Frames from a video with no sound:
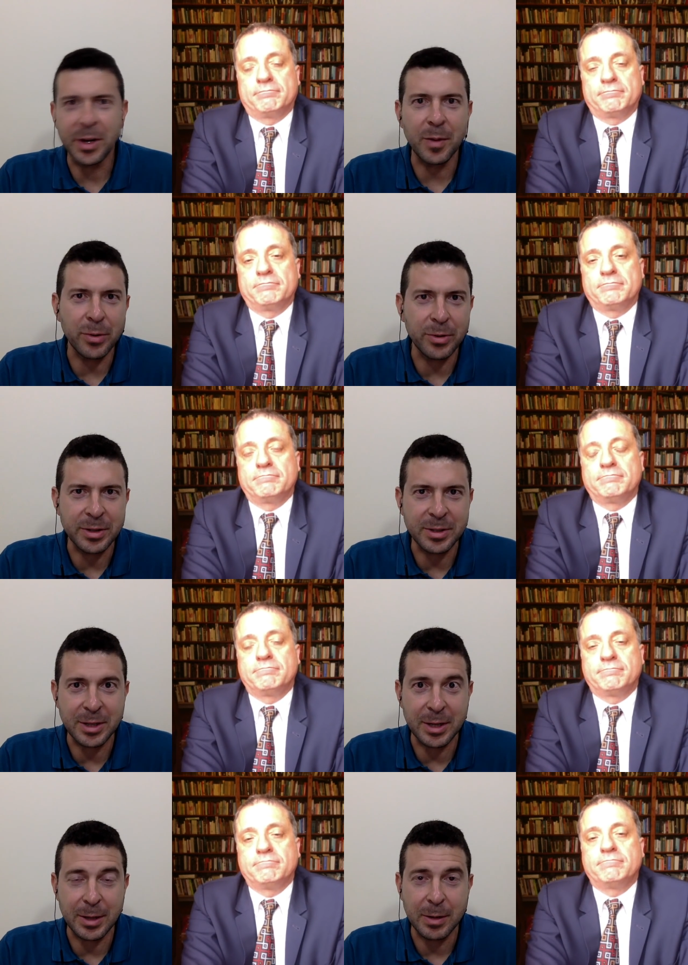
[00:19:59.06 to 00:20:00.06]
Speaker 1: and in Putin's
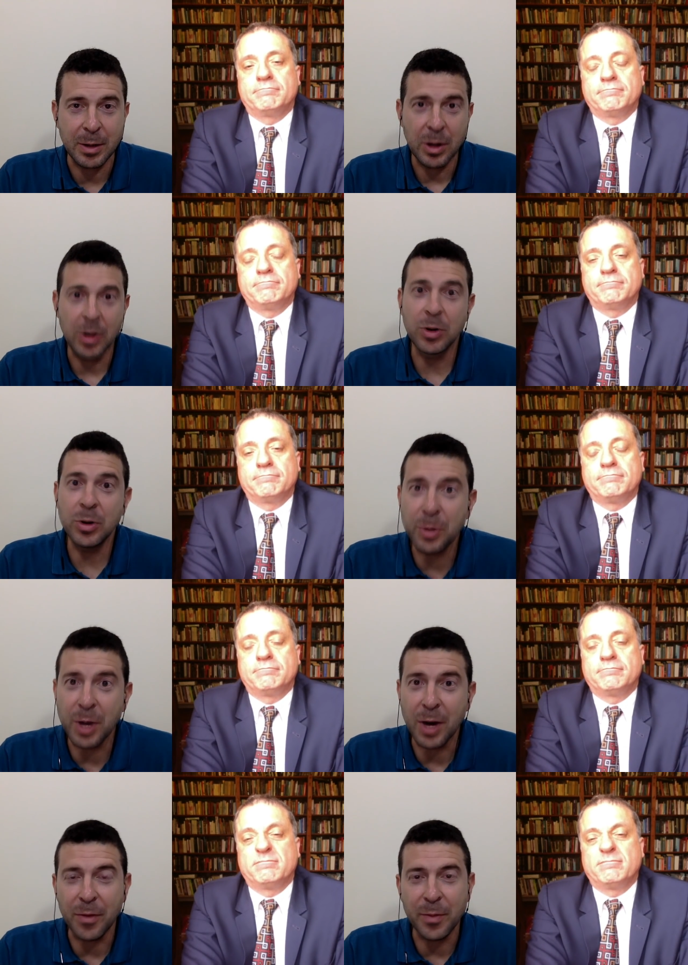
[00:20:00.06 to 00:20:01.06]
new
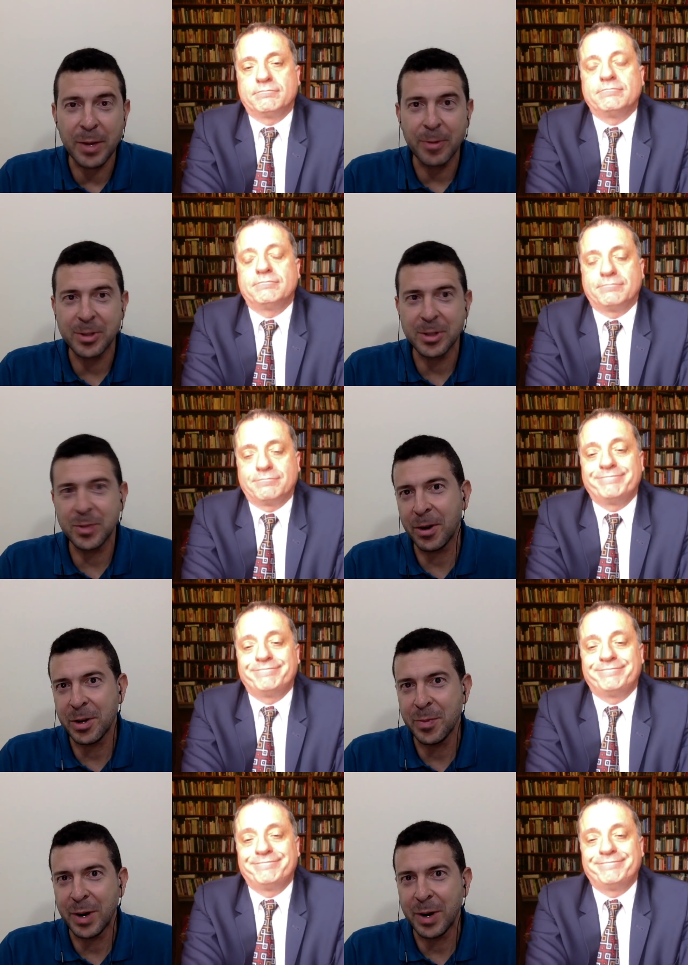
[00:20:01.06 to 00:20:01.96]
government, which is very